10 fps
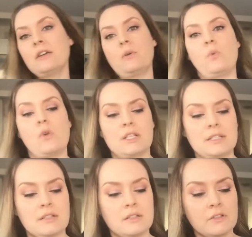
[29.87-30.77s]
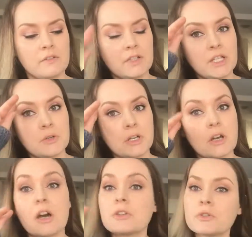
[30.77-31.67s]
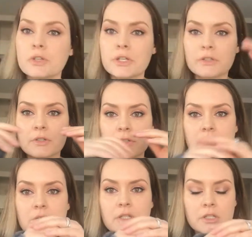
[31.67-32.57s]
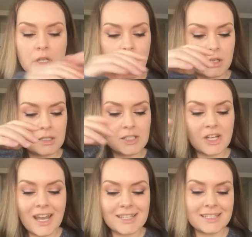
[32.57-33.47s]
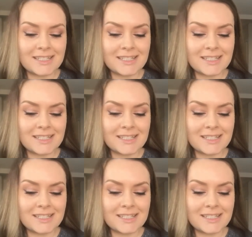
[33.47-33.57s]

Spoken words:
wanted a little video on contouring, so that's what I'm going to chat